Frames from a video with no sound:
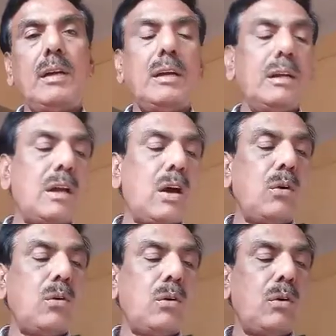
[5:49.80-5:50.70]

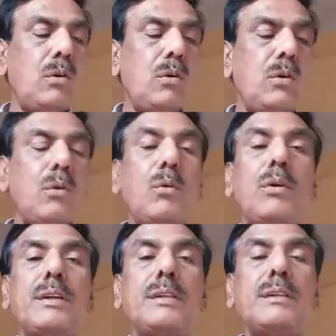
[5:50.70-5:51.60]
Now,
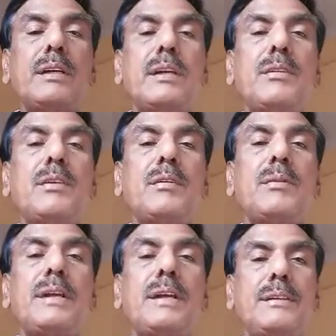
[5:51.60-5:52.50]
what is
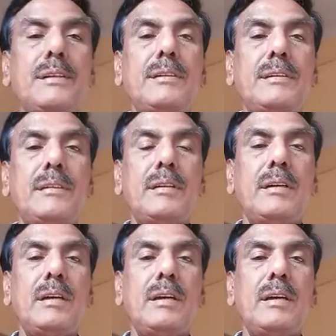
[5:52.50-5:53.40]
reverberation?
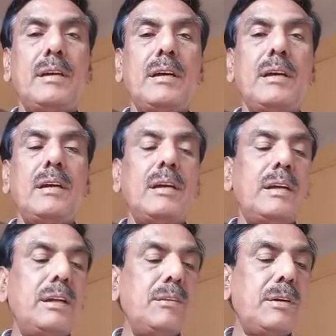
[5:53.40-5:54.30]

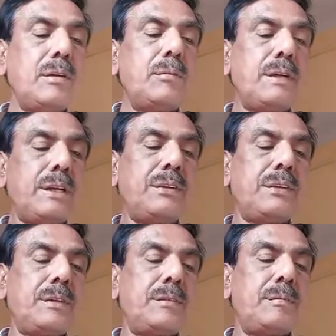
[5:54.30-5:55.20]

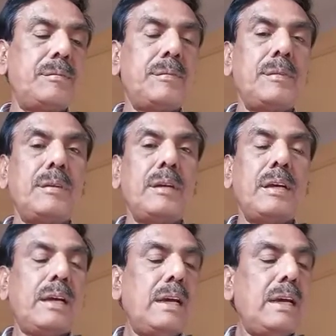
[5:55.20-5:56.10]
Reverberation,
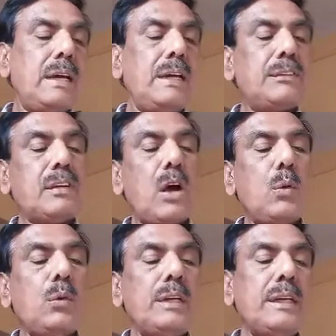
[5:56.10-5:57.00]
a
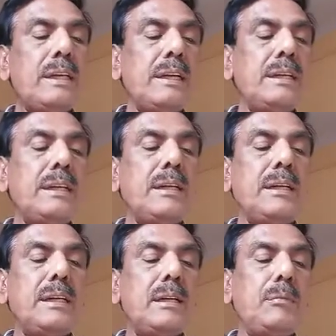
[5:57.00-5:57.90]
sound created
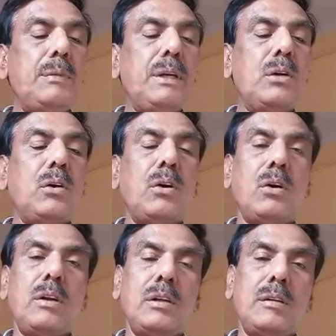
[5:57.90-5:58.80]
in a big hall,